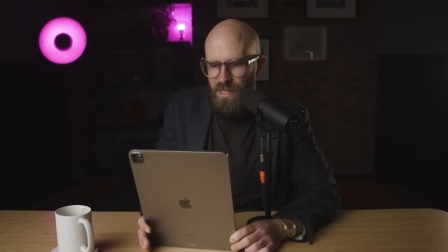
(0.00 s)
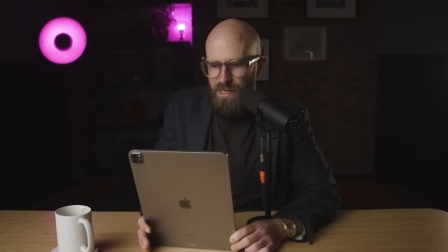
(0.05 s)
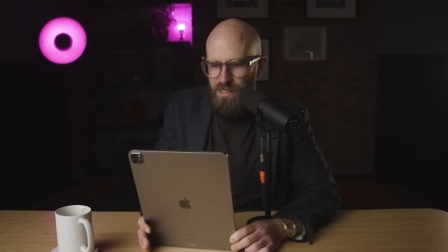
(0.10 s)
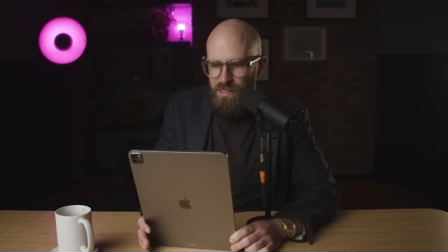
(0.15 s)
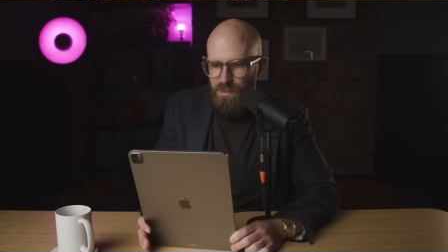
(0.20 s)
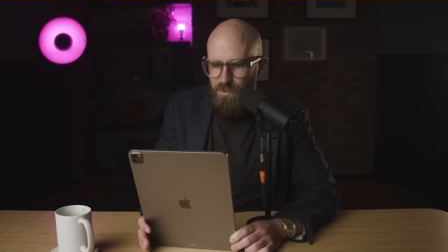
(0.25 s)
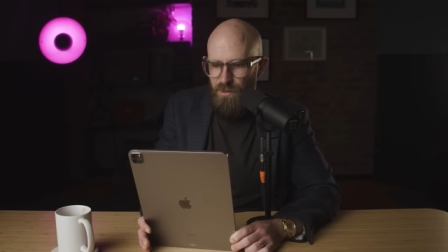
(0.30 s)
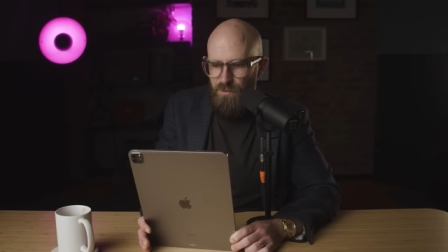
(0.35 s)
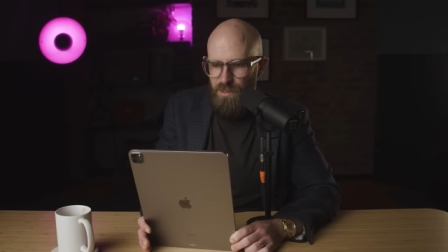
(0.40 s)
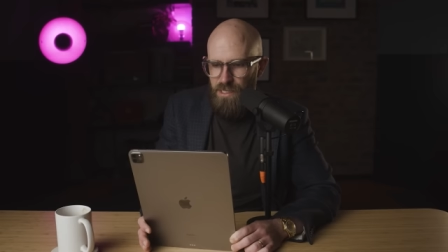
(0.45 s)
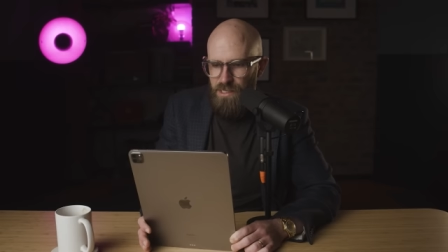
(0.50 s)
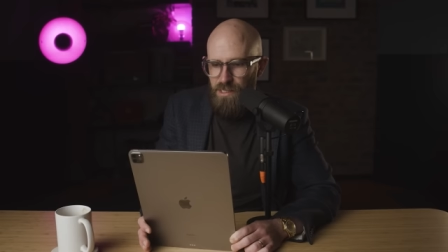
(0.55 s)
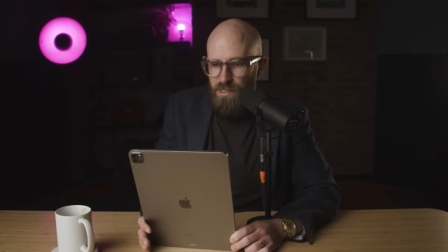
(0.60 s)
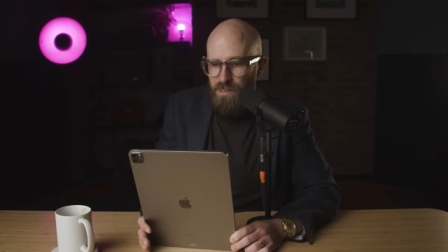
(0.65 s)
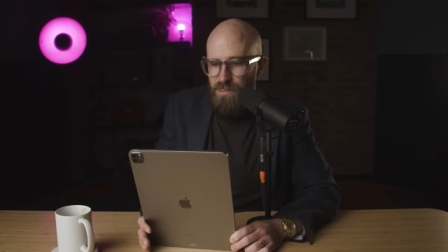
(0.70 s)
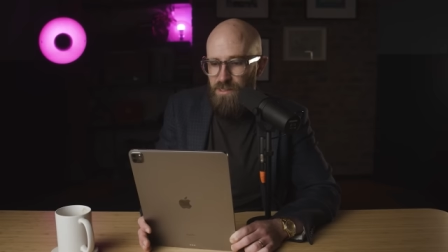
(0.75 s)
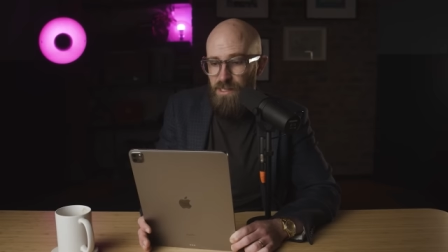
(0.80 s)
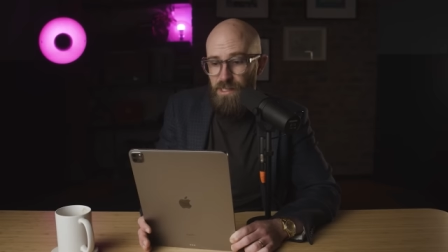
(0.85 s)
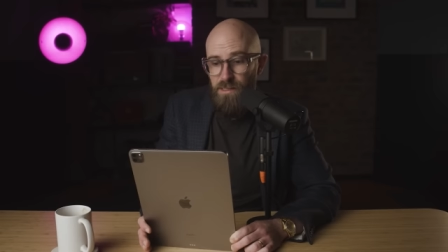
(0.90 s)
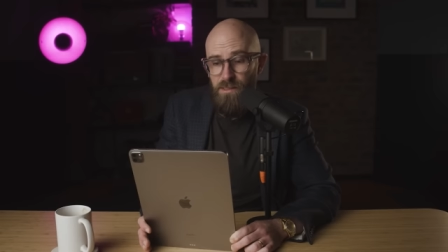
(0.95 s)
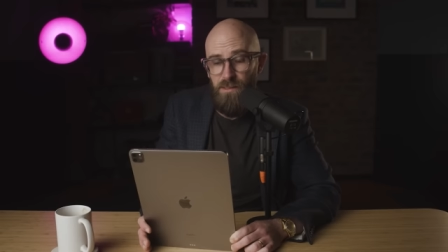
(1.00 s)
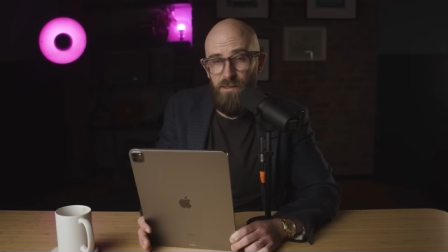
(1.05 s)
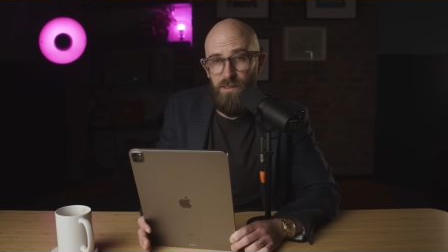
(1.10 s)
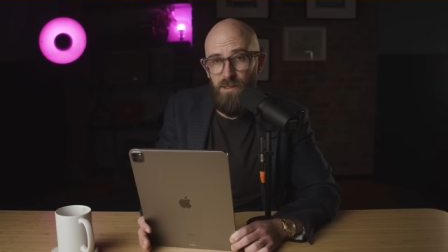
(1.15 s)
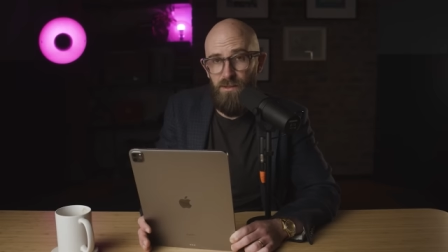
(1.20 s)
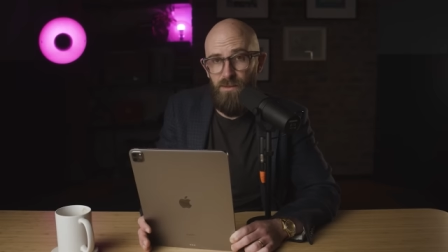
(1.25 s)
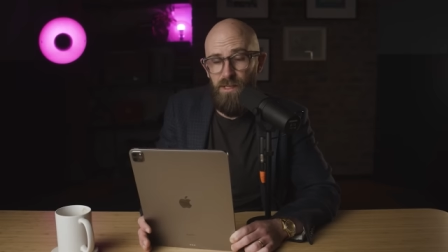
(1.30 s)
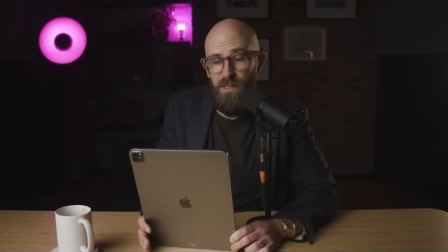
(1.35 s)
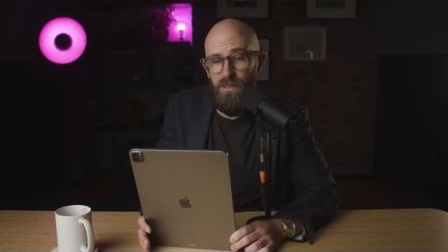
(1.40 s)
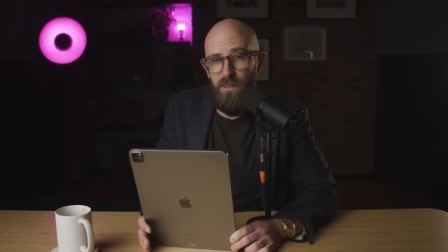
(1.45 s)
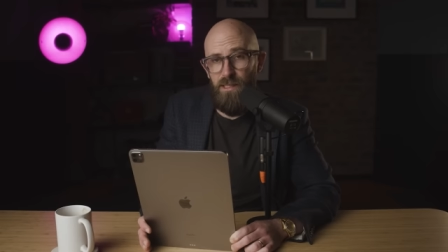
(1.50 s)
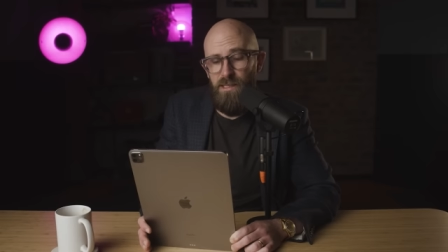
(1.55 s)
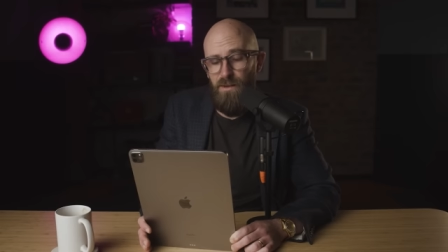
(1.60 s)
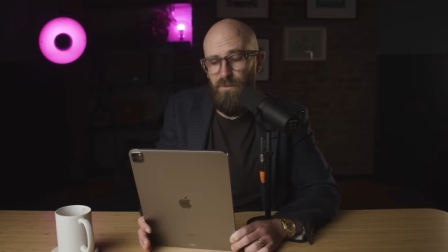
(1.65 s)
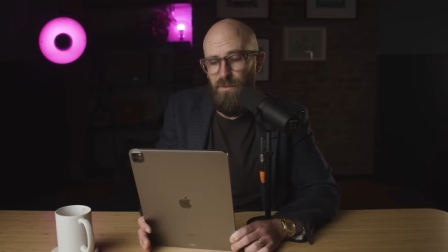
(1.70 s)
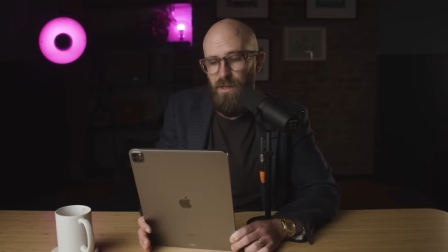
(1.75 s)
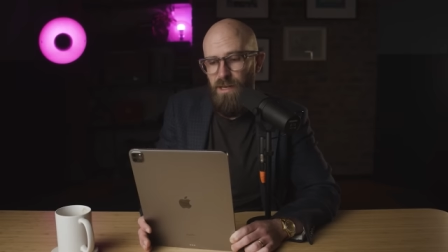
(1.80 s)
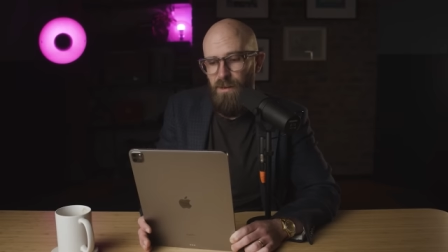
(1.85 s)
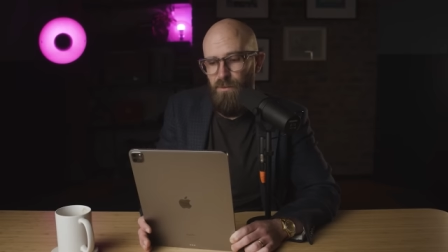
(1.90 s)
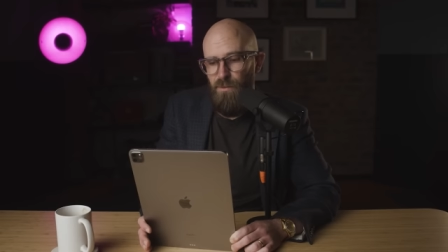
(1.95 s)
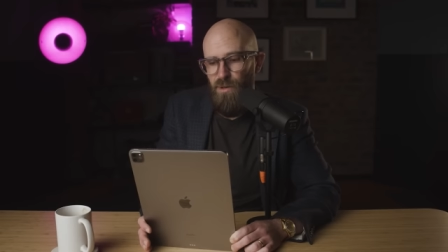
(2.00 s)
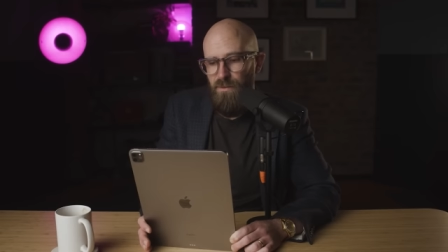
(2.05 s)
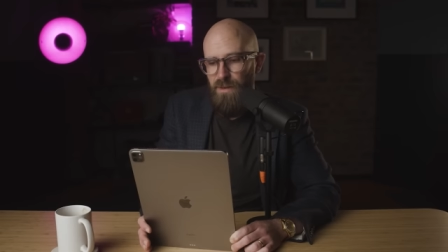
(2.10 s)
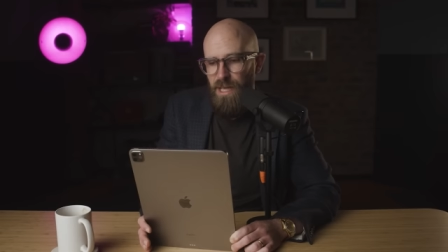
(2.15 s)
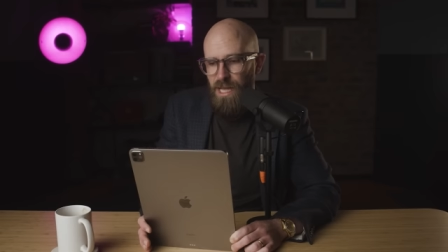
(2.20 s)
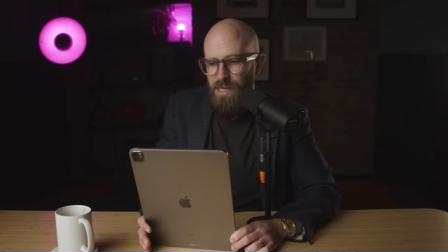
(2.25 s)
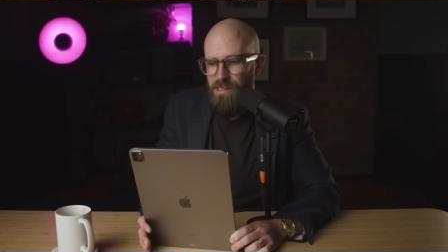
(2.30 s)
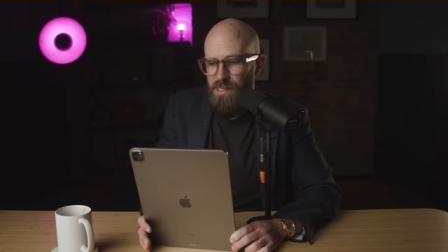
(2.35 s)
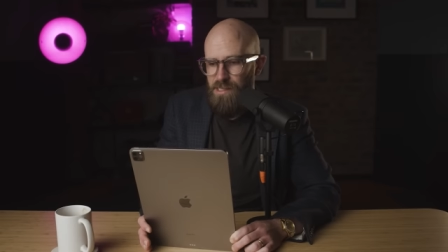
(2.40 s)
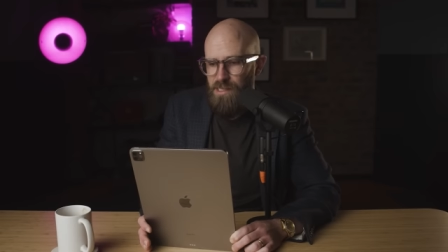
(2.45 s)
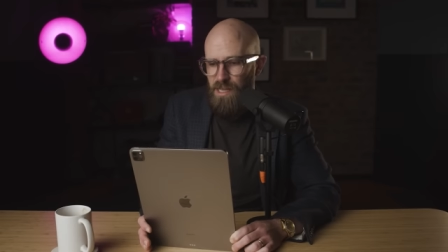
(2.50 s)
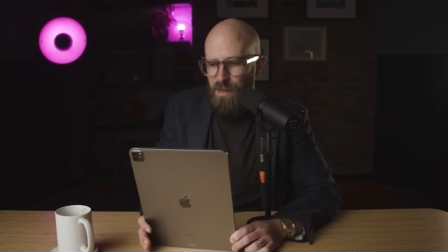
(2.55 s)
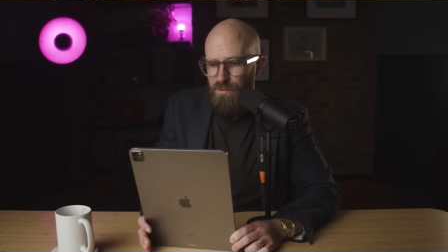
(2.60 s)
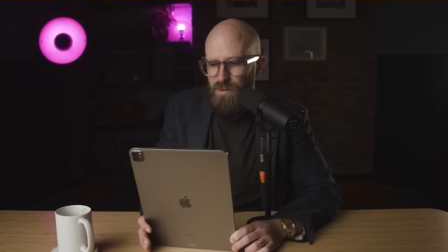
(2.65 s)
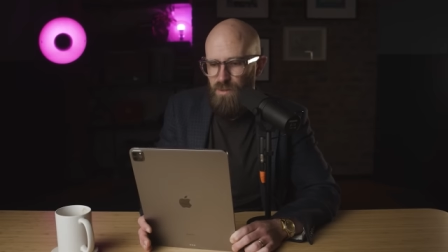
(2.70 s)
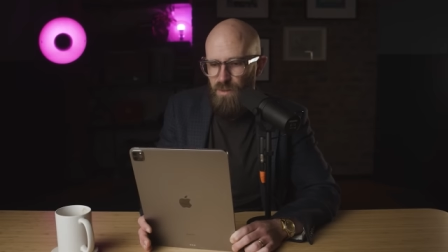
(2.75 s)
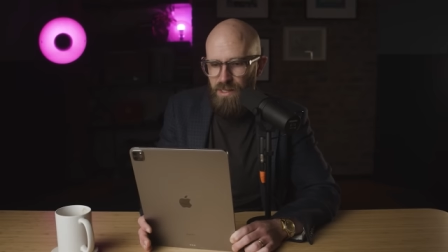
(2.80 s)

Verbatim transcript: Academic research does not agree on the different number of cancer types,